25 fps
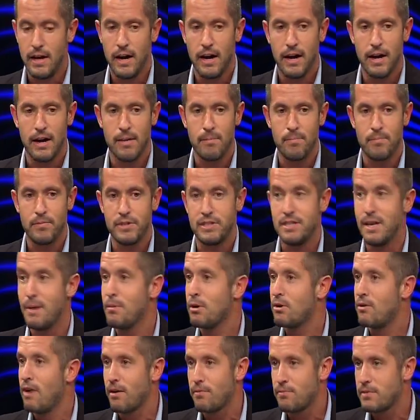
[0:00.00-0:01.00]

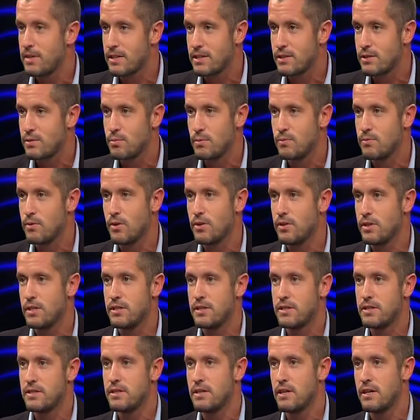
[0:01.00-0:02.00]
Demographics, we've got
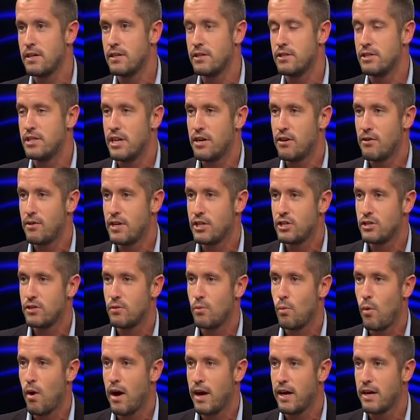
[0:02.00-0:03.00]
this
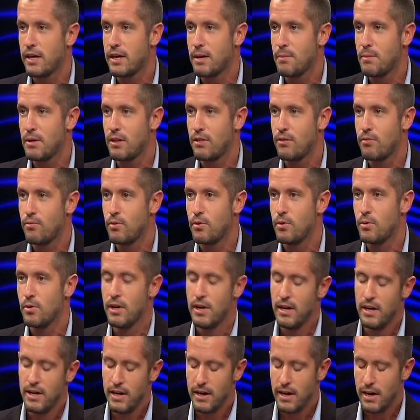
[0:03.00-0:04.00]
Generation Y coming through,
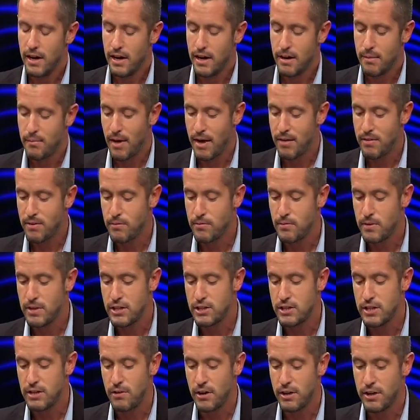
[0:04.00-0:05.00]
having
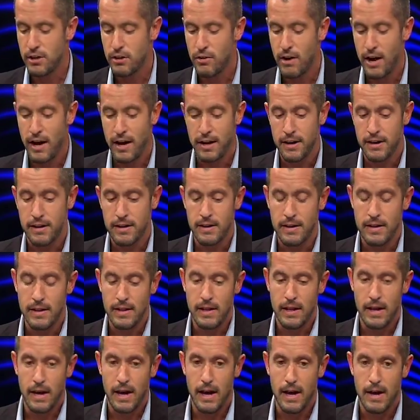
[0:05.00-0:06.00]
finished their undergrad.
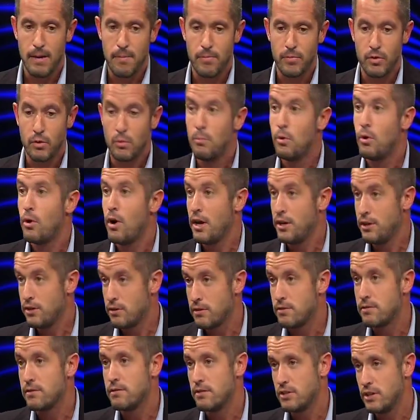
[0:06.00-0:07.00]
There are
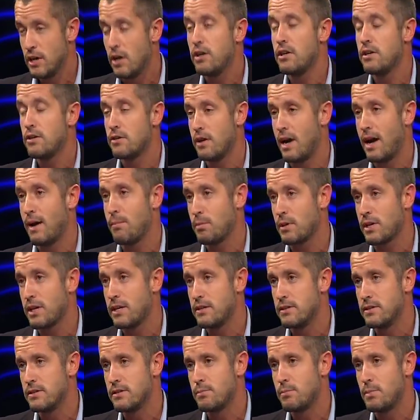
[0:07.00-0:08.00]
more younger
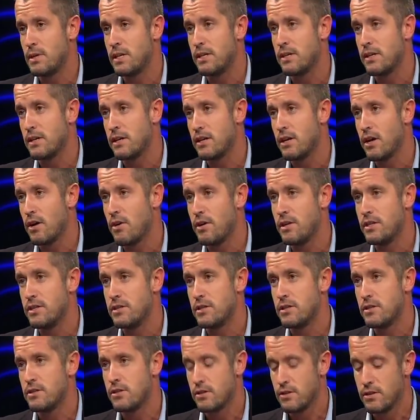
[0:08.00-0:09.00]
applicants being
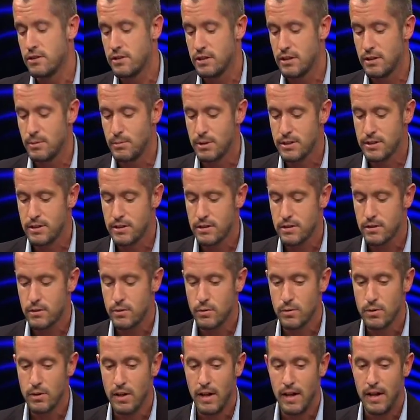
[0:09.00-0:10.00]
encouraged to consider business
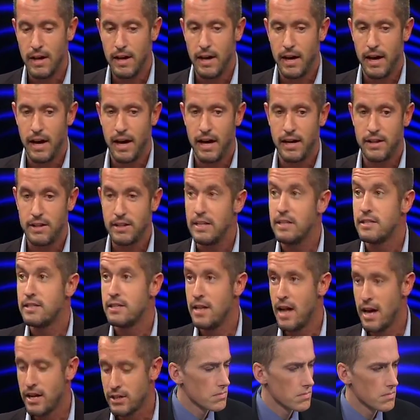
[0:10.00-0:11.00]
school, and the
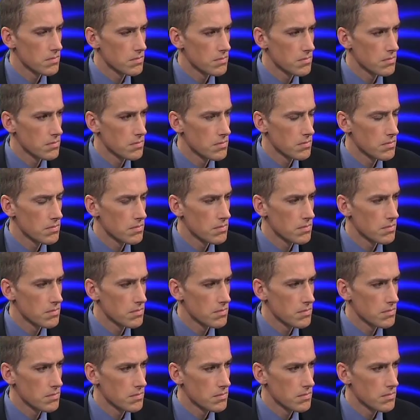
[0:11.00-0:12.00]
international pool of
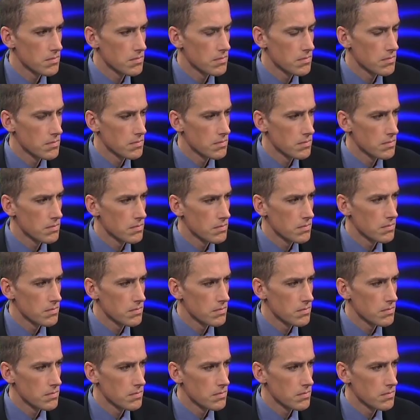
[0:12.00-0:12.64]
candidates is increasing.